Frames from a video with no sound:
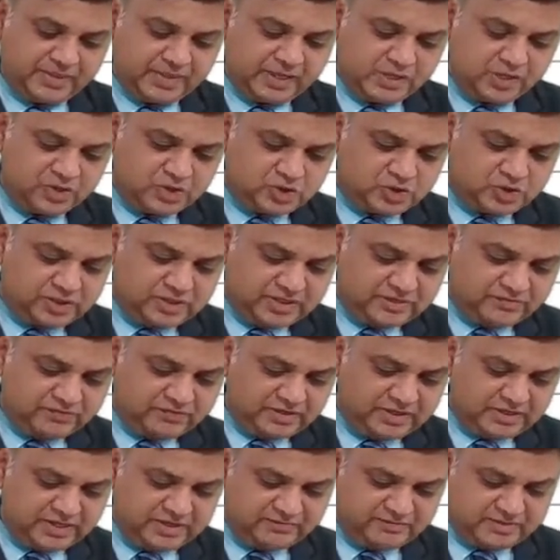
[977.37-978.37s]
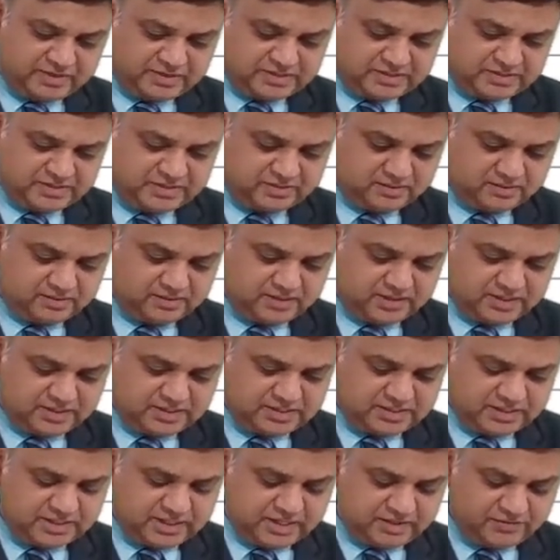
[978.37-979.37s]
So that will give us,
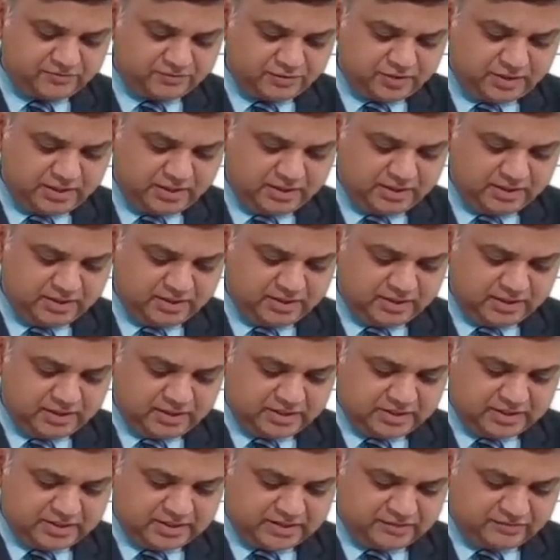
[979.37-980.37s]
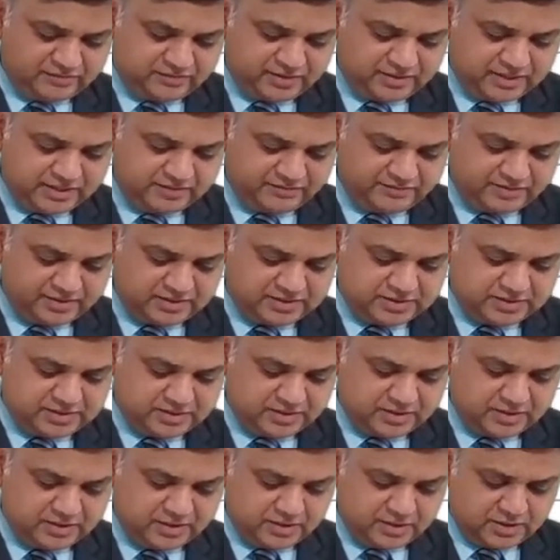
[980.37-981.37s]
listen carefully, that will give us
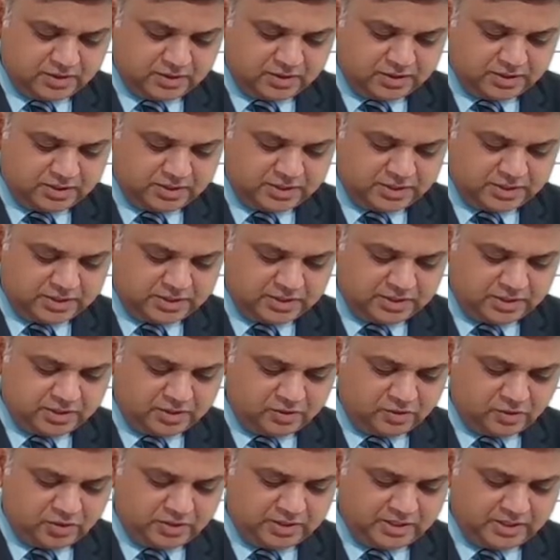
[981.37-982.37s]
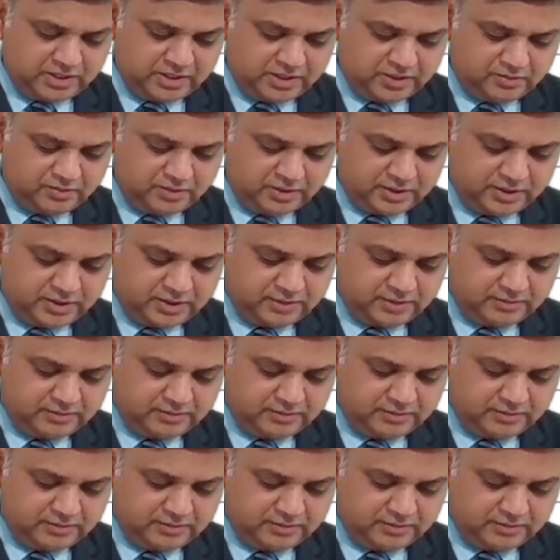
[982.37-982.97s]
a return on equity.